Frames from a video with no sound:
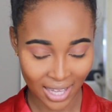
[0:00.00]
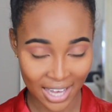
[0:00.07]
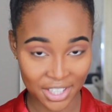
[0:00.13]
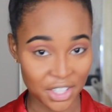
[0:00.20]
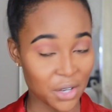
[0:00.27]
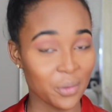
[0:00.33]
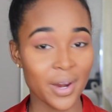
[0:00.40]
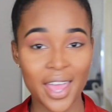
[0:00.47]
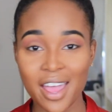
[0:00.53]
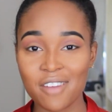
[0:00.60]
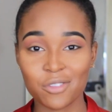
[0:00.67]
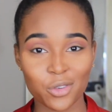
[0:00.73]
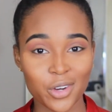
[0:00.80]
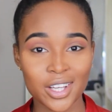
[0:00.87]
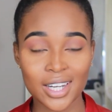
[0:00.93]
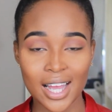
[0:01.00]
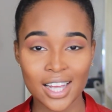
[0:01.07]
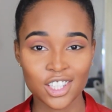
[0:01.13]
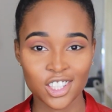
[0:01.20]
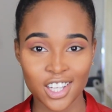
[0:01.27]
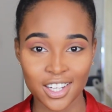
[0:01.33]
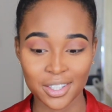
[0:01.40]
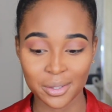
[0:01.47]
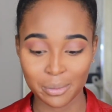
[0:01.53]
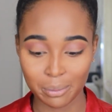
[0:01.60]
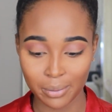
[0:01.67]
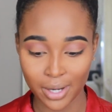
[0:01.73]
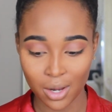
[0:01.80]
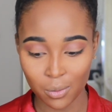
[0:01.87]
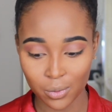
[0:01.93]
I don't have red eyeshadow,
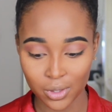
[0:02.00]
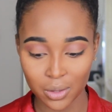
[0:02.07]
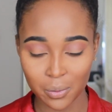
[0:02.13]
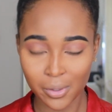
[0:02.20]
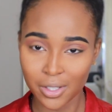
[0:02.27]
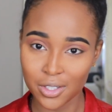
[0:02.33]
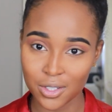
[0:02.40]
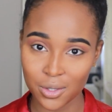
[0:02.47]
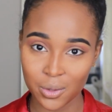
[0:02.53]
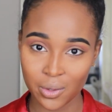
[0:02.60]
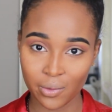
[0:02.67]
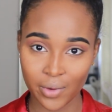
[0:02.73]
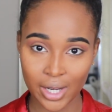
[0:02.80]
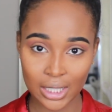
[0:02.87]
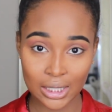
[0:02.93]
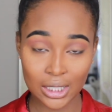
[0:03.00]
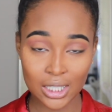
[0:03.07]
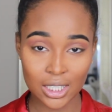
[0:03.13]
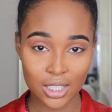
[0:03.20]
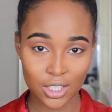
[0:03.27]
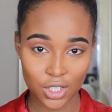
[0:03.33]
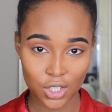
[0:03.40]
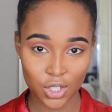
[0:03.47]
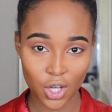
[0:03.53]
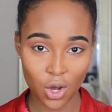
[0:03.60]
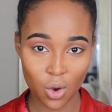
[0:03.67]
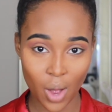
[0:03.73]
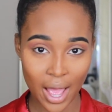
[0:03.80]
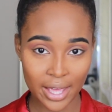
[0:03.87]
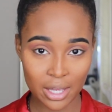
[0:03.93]
but I really wanted to do a red look,
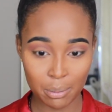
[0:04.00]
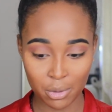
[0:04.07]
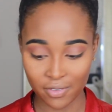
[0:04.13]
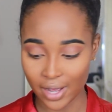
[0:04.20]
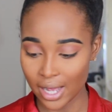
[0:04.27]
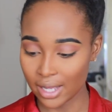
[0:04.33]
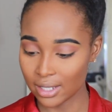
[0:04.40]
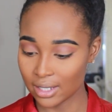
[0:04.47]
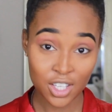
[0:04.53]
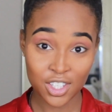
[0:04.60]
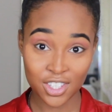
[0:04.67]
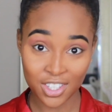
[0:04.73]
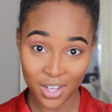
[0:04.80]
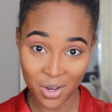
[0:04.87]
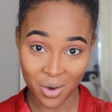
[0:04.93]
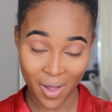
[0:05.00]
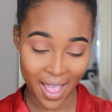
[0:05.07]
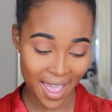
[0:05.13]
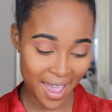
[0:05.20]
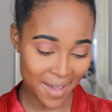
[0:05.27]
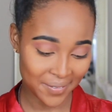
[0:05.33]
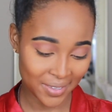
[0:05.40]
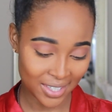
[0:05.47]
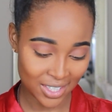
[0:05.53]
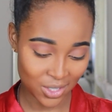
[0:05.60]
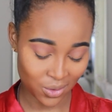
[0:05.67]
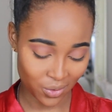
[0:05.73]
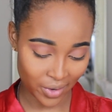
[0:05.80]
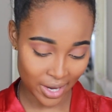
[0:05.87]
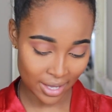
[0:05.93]
so I improvised. So I have
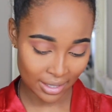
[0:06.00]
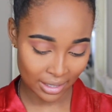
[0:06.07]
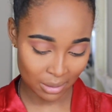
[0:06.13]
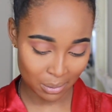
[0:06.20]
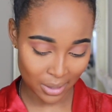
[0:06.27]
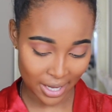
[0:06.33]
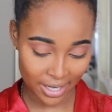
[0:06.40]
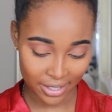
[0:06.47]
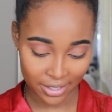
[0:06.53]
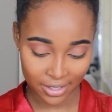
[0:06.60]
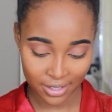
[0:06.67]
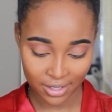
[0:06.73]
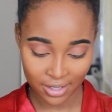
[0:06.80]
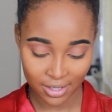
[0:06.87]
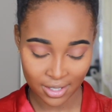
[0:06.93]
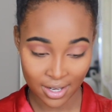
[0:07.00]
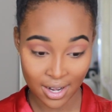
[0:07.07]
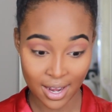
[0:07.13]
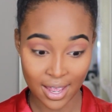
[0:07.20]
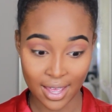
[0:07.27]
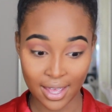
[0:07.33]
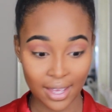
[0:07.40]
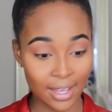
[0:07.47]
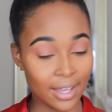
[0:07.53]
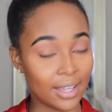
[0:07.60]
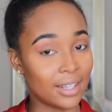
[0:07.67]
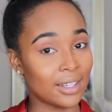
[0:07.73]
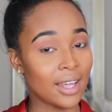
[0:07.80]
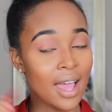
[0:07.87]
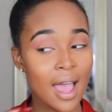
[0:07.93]
this red lip liner,
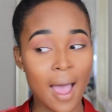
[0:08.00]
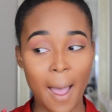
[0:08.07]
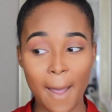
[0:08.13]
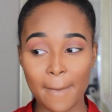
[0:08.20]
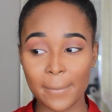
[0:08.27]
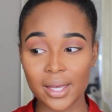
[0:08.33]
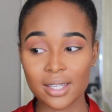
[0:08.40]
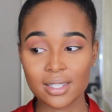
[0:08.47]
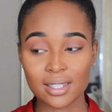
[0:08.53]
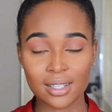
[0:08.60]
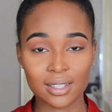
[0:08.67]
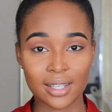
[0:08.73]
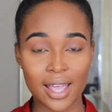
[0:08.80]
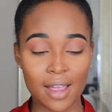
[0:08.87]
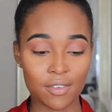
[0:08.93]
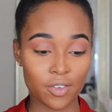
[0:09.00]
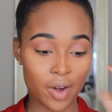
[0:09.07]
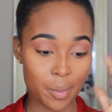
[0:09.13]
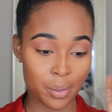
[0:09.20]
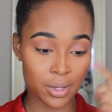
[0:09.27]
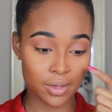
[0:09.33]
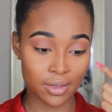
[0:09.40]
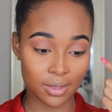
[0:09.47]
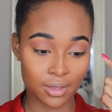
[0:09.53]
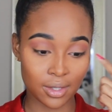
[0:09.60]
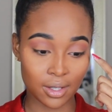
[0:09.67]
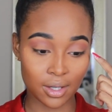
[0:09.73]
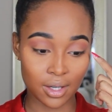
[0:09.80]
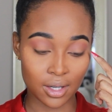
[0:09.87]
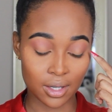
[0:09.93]
and I basically, after I put
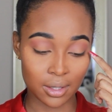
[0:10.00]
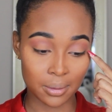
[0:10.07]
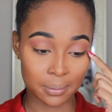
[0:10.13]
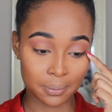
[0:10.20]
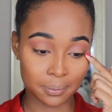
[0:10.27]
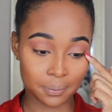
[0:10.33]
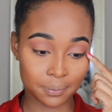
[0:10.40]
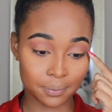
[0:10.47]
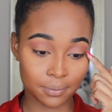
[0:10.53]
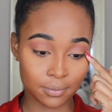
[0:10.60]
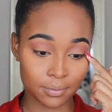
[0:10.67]
the